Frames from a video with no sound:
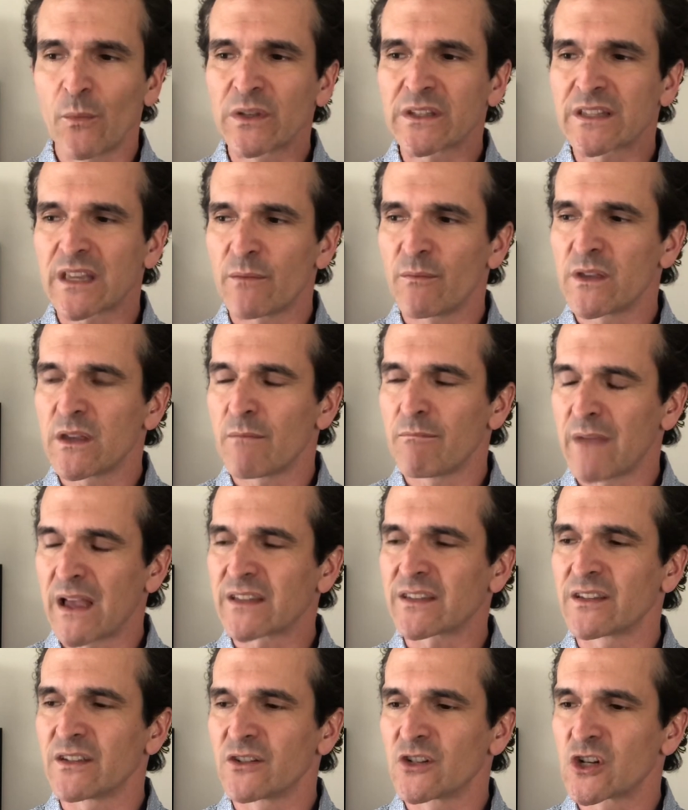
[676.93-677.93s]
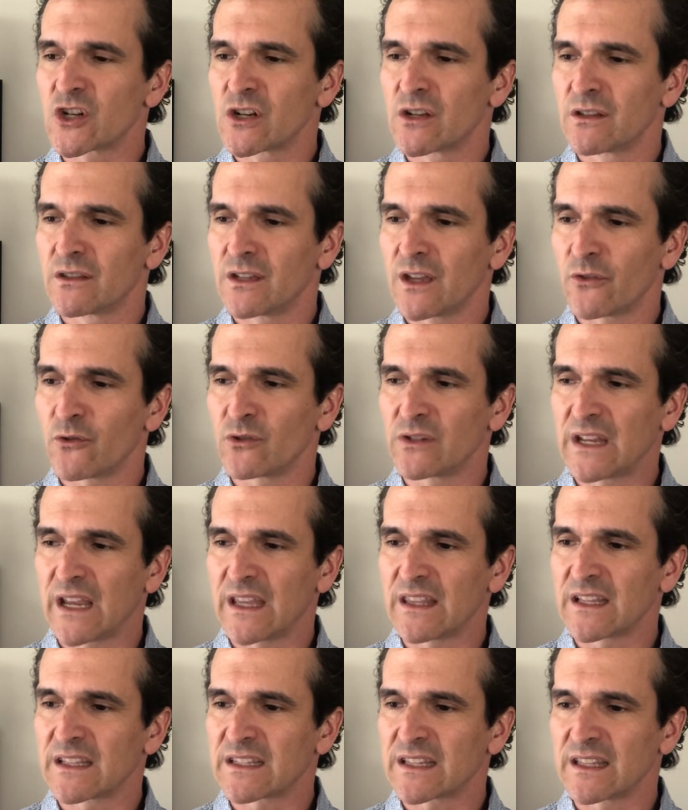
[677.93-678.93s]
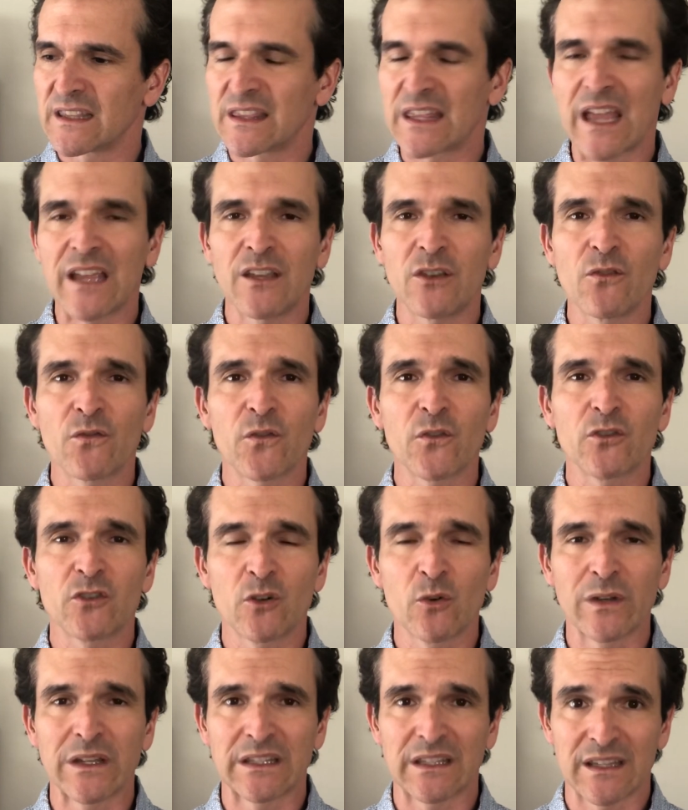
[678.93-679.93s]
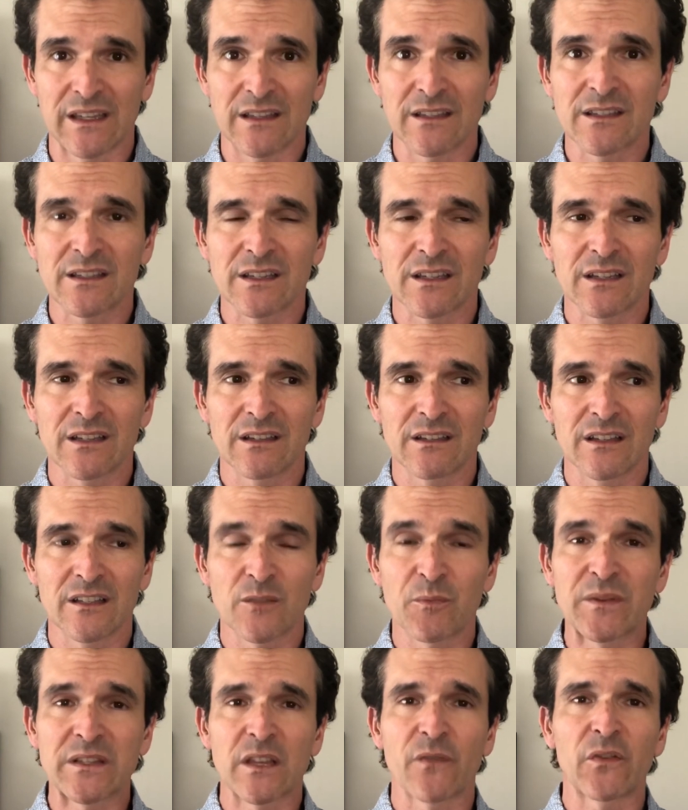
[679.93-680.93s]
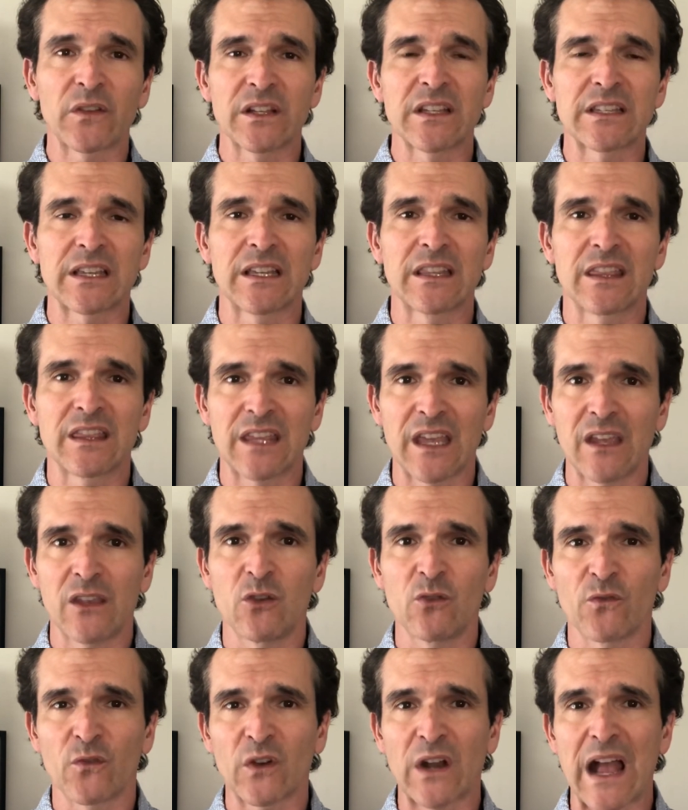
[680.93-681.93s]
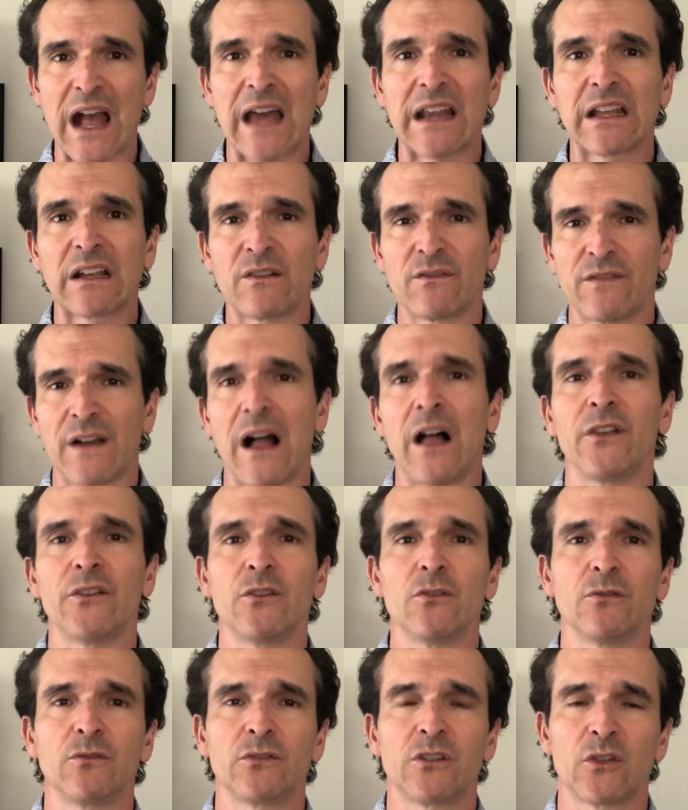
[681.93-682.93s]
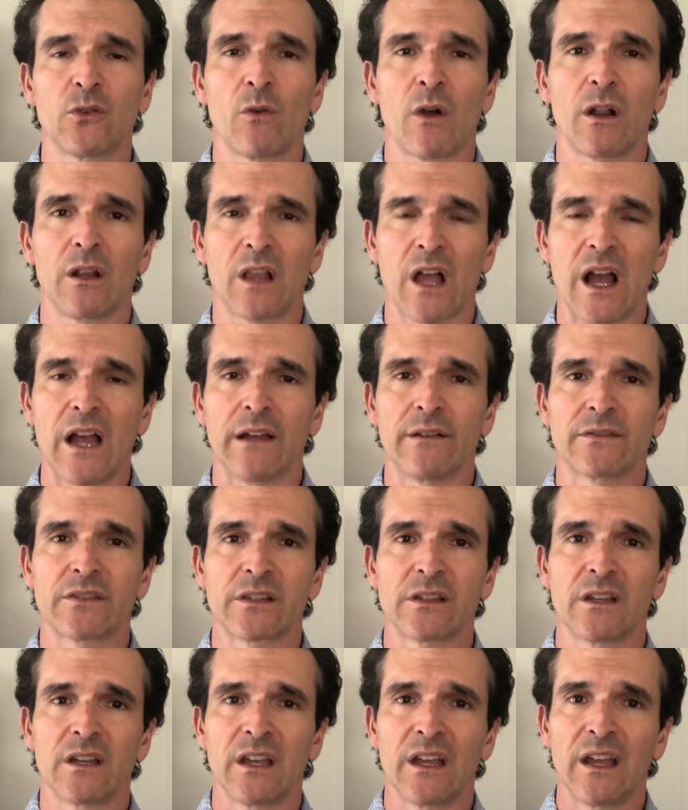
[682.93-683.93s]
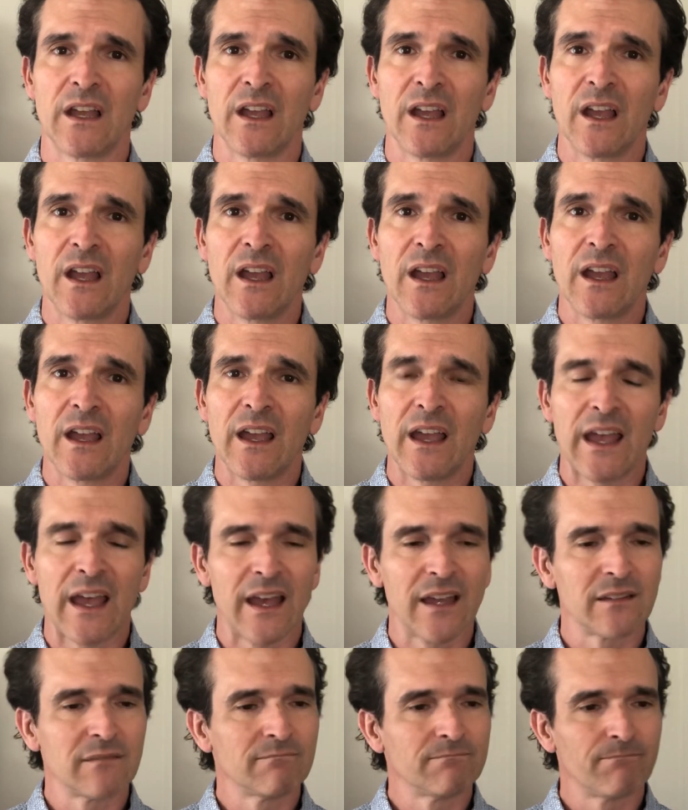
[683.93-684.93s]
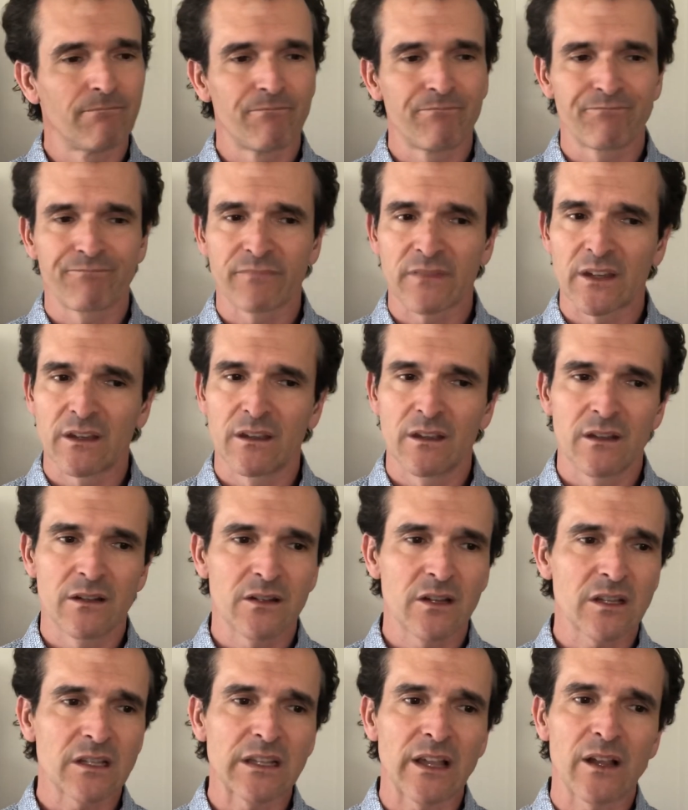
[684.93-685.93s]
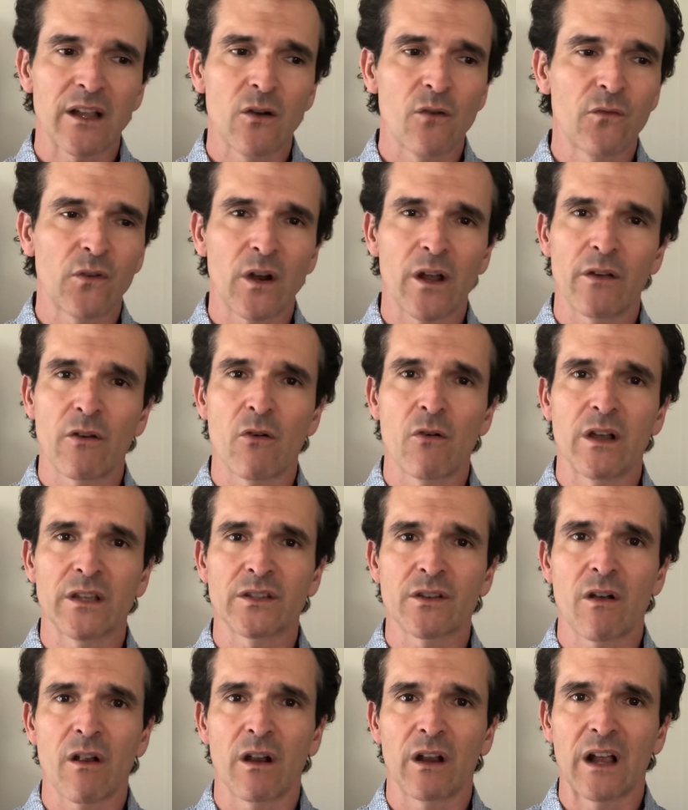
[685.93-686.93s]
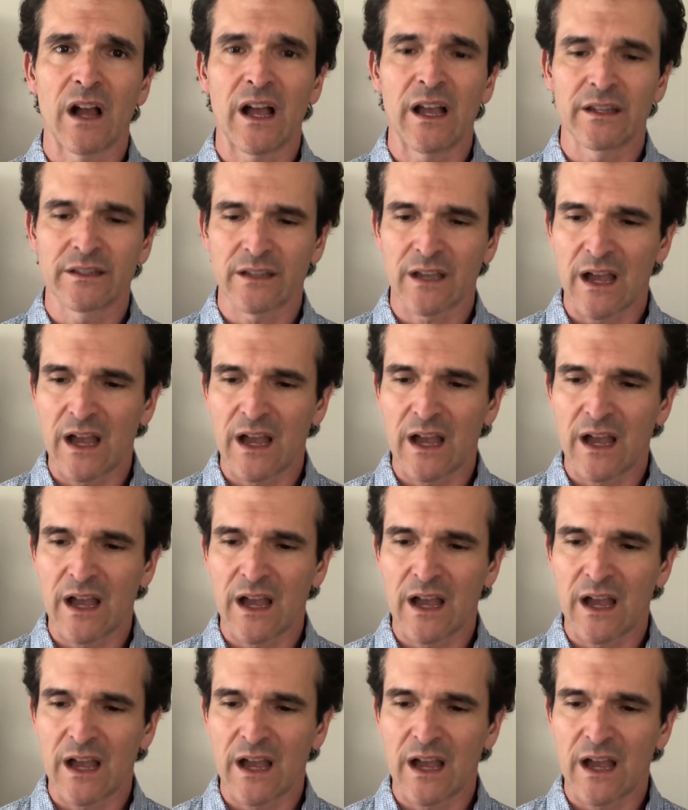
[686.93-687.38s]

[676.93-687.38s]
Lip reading: sent me a message the other day that said, thank you for doing these, and specifically said, thank you for adding value to our lives. And just like over on OSR, guys,